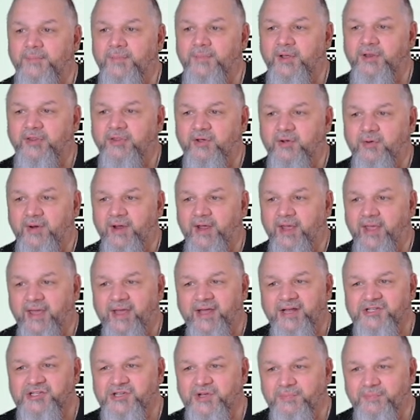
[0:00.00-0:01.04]
It's a great
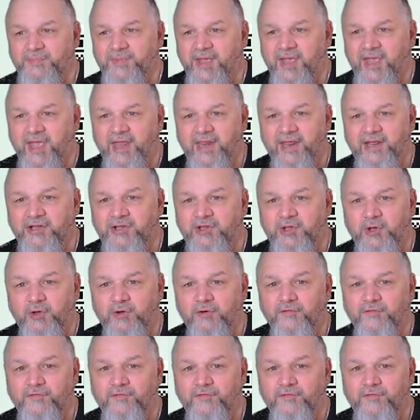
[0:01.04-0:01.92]
catch-up mechanic, too,